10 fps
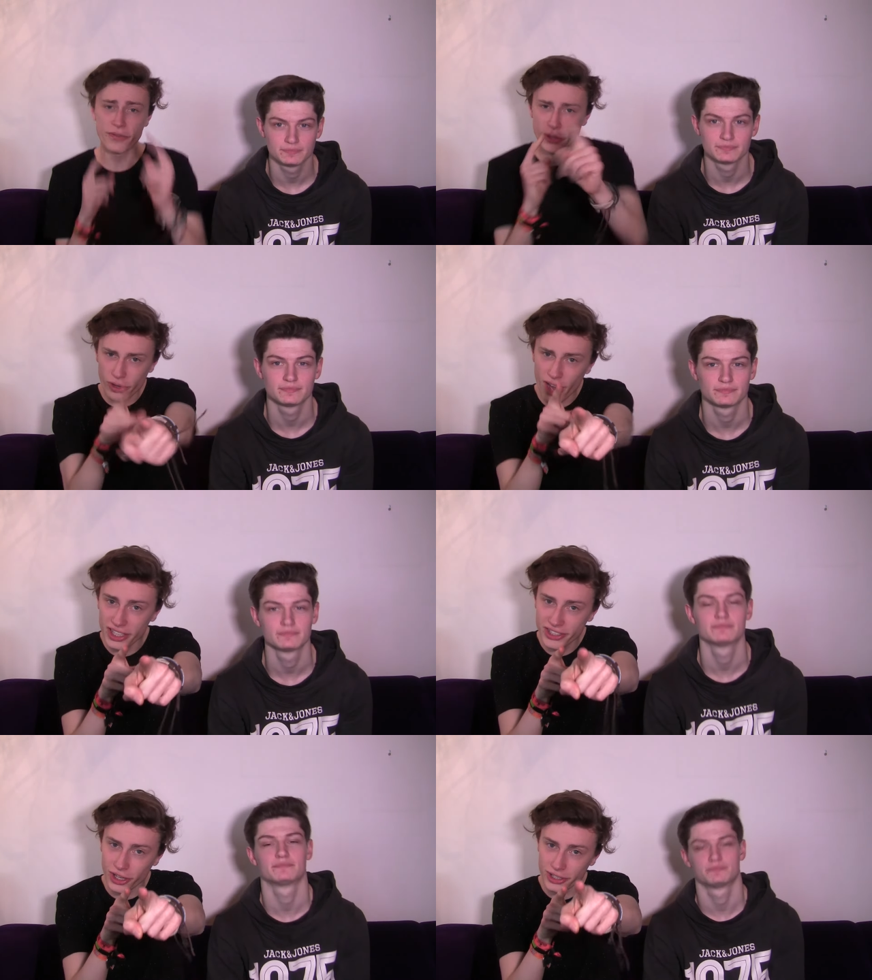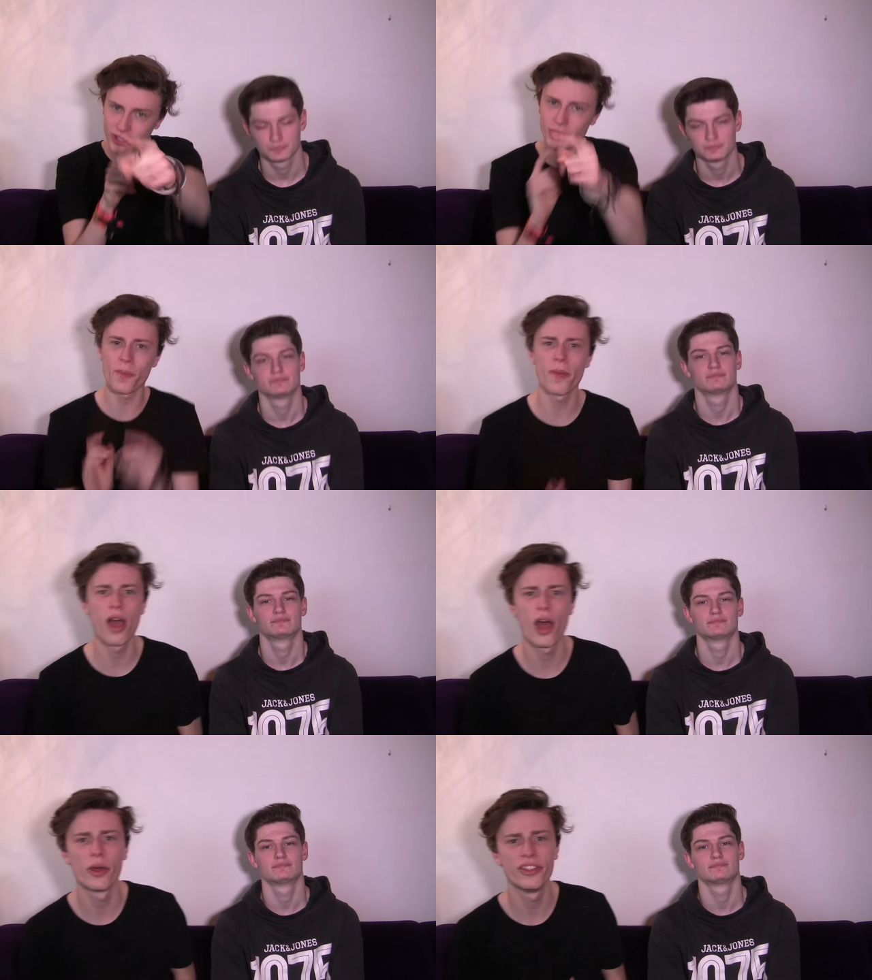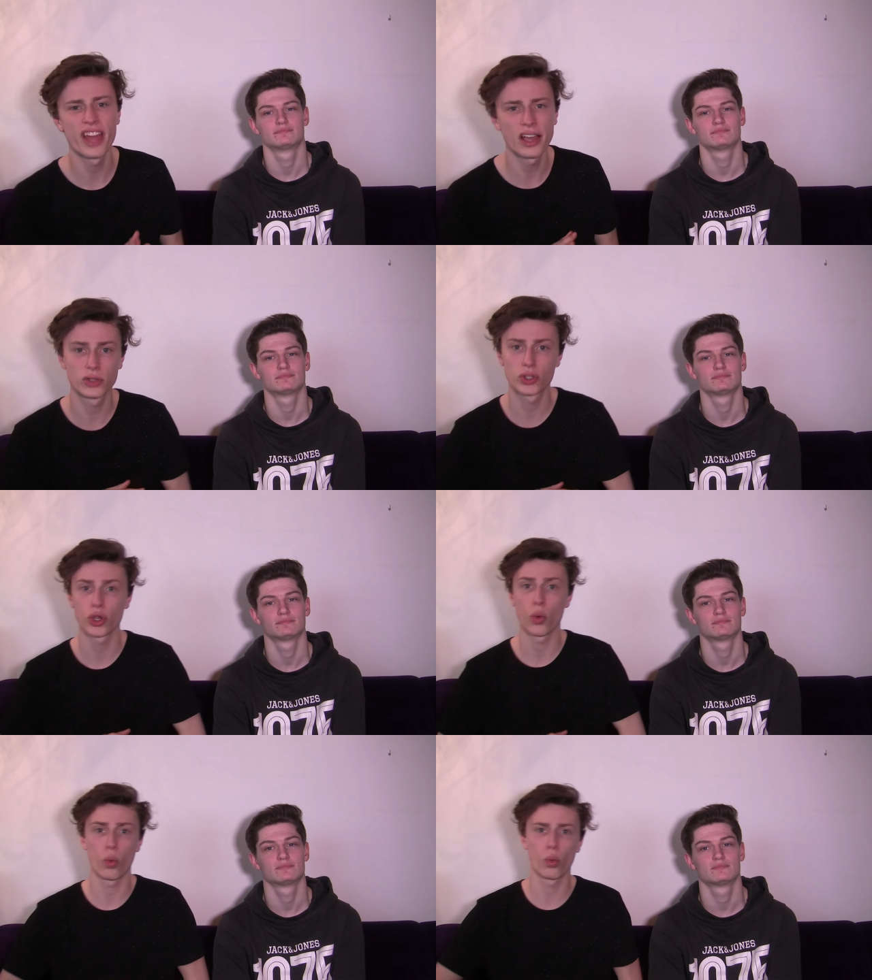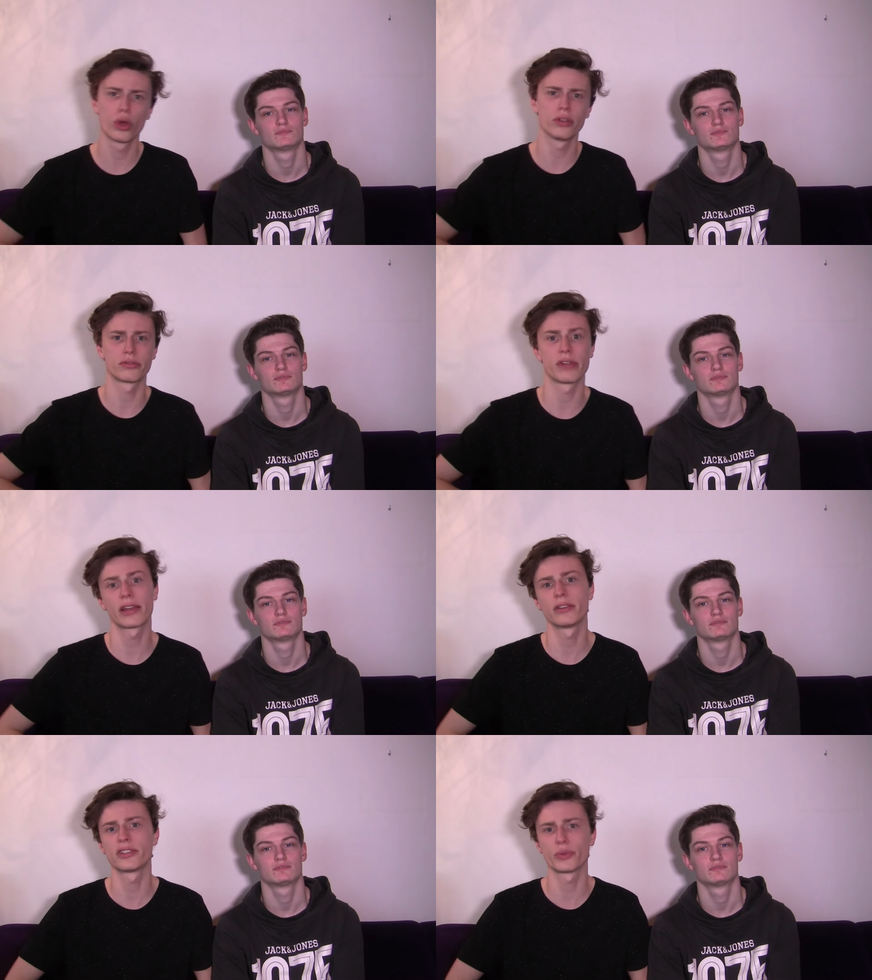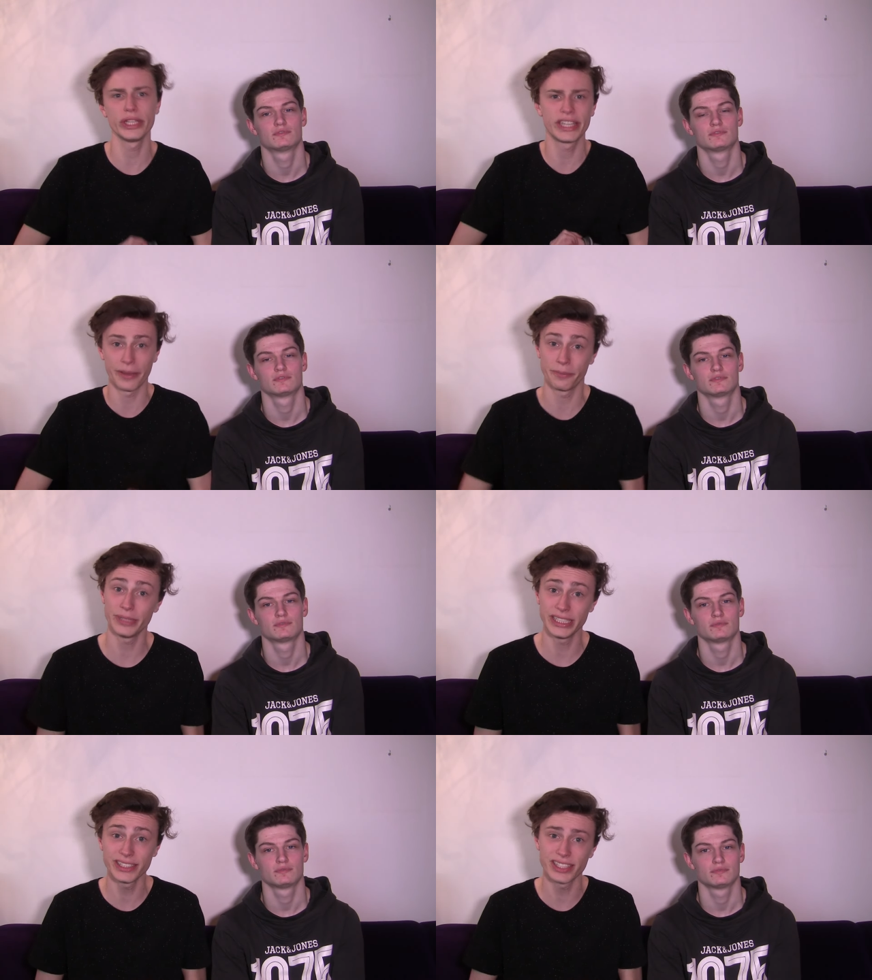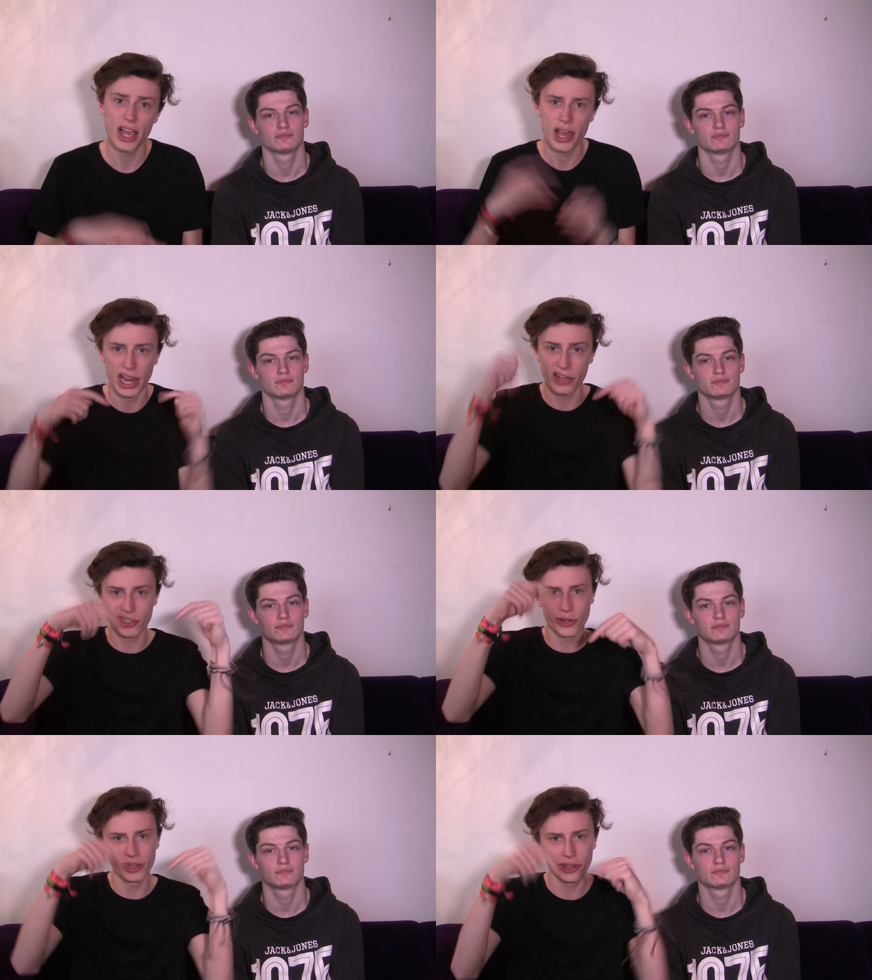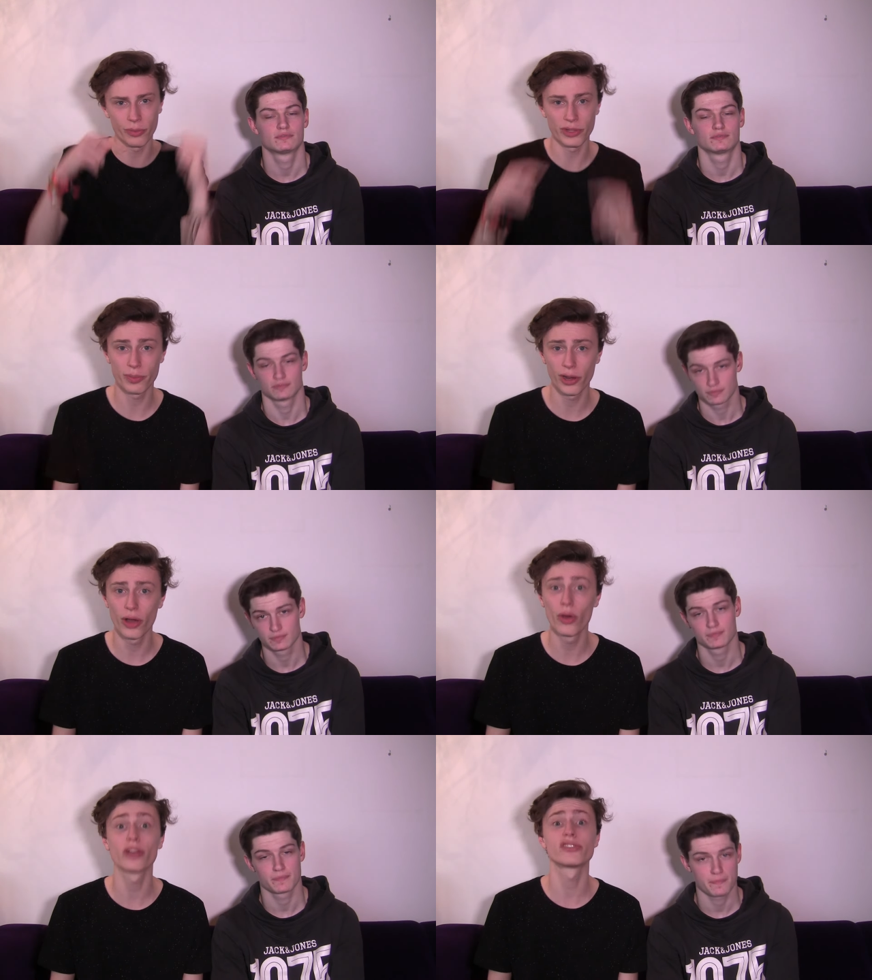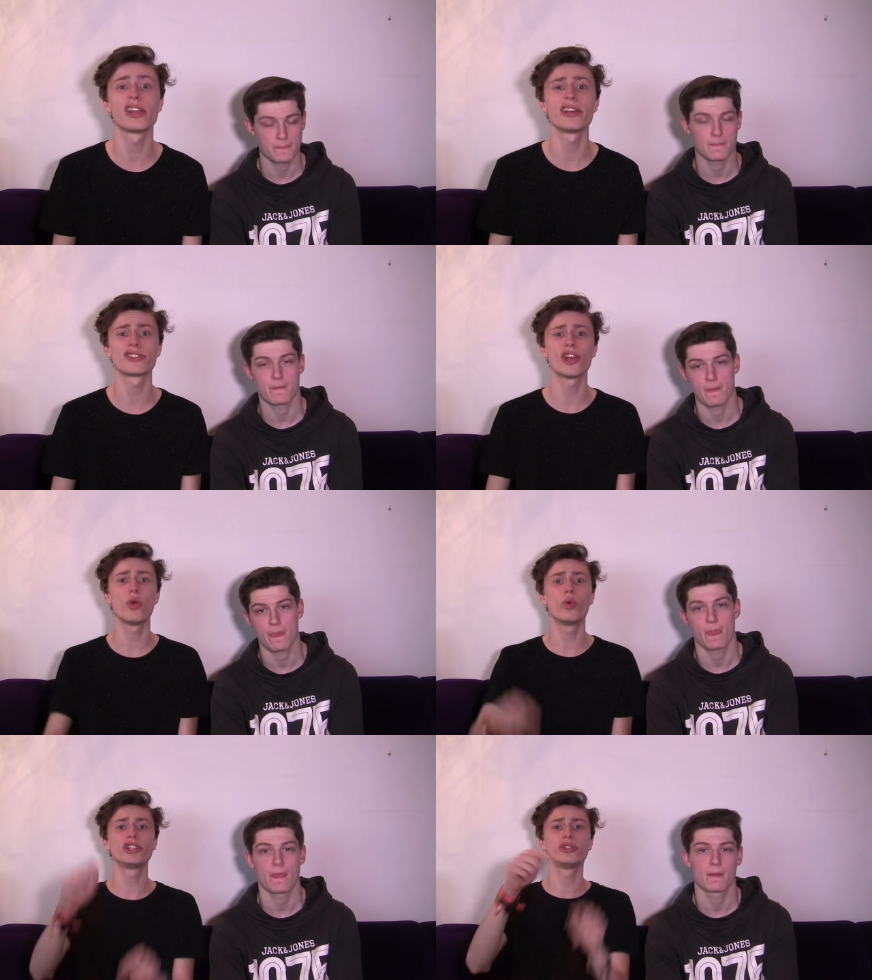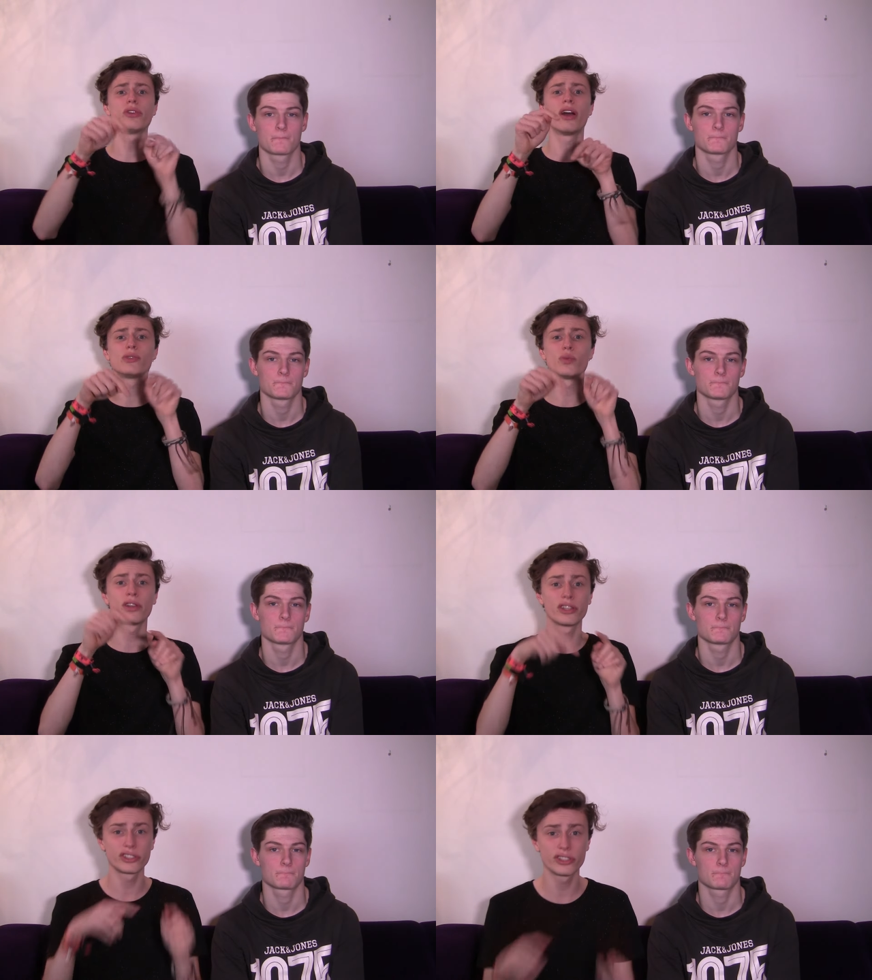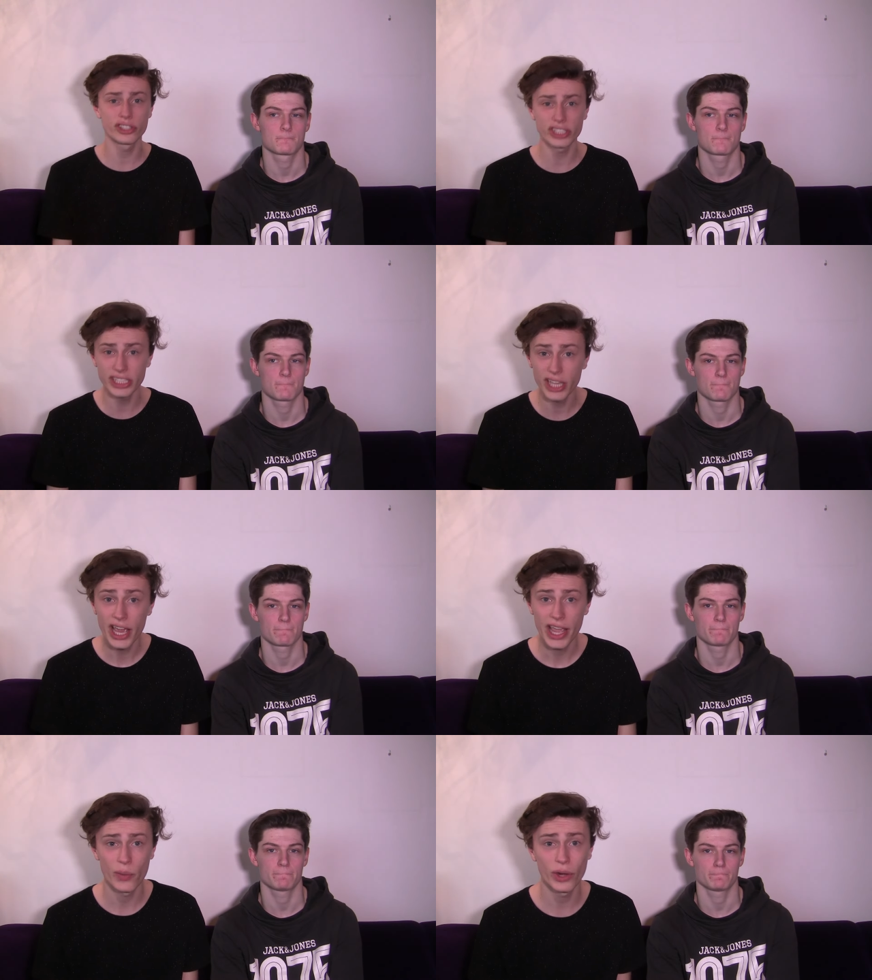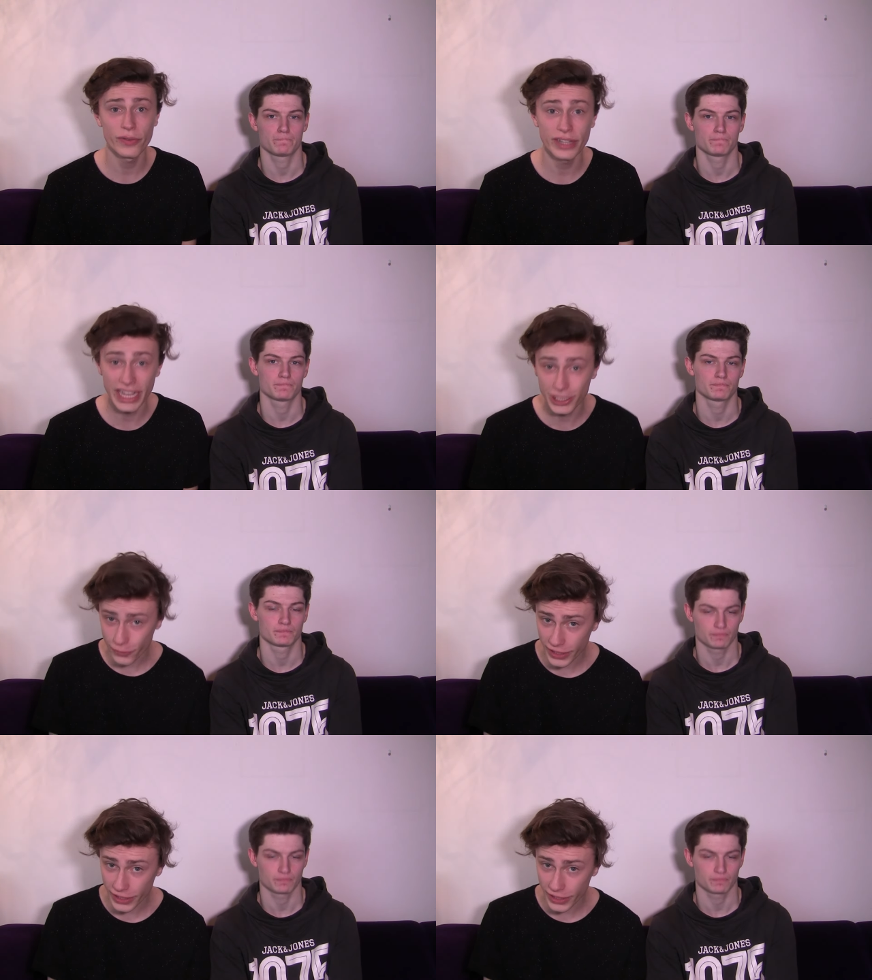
Speaker 1: If you guys got some uh, nice world records we can beat, let us know in the comments below. Also let us know what you guys want us to see in one of our next